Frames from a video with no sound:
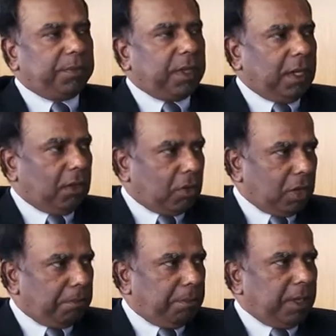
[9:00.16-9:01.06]
in
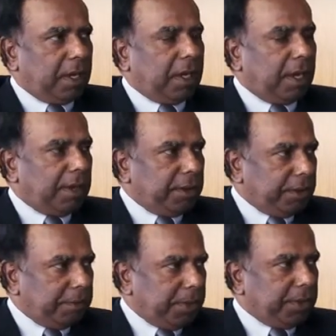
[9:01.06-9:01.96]
Colombia and
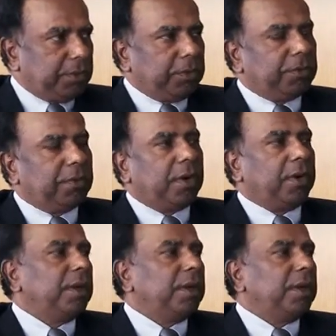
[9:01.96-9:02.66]
in Peru for